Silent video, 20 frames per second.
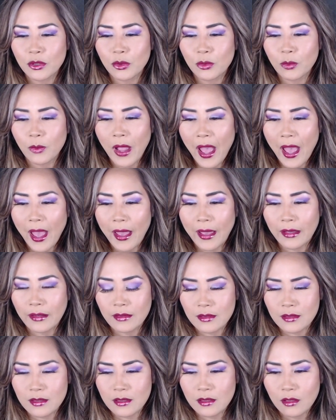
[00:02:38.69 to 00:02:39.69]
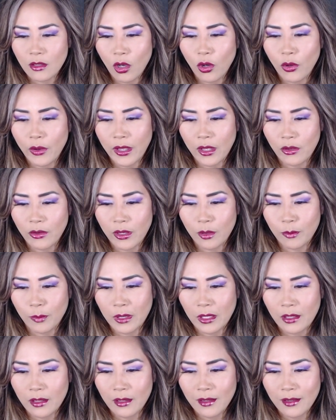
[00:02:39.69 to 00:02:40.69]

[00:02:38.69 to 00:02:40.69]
Rex. Okay, you hear me.